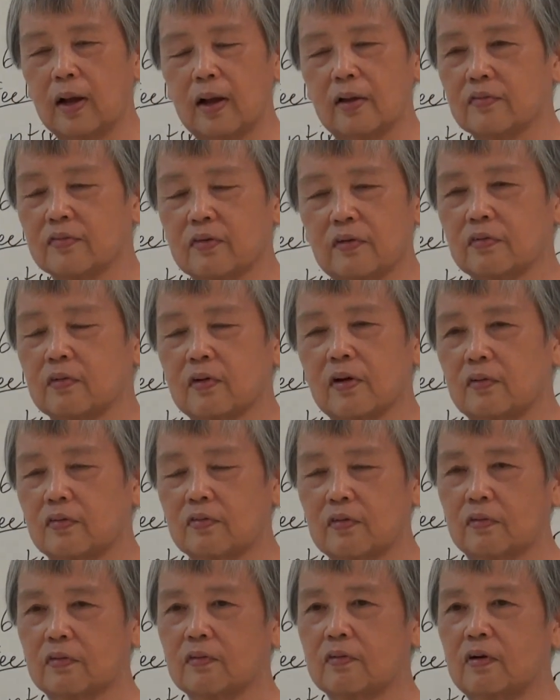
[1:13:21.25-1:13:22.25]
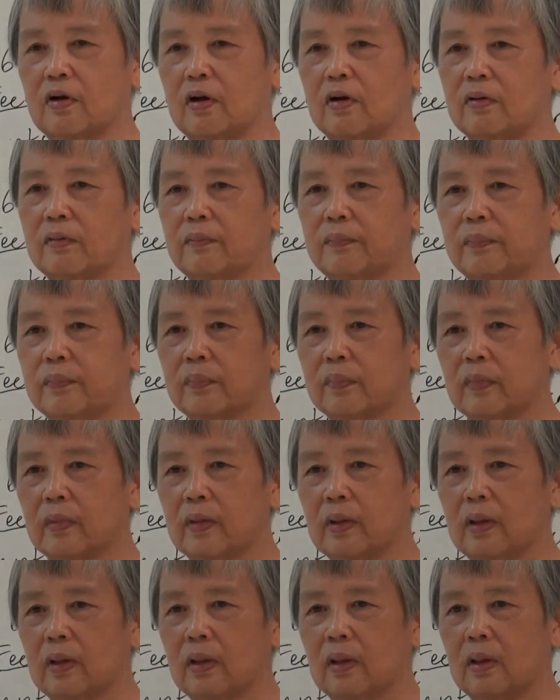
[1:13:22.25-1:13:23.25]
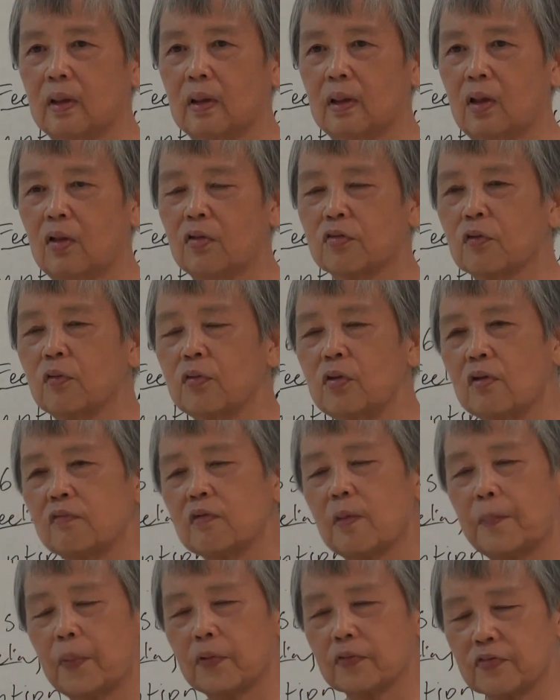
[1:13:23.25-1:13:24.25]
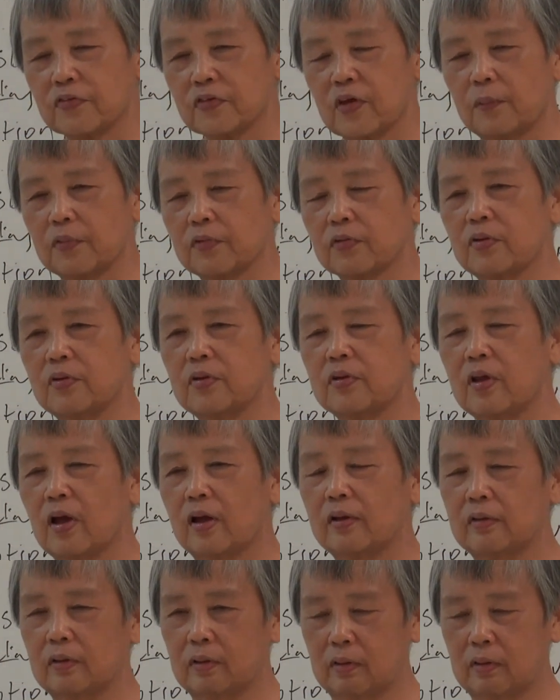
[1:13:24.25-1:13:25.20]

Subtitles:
etc., etc. So you have a perception that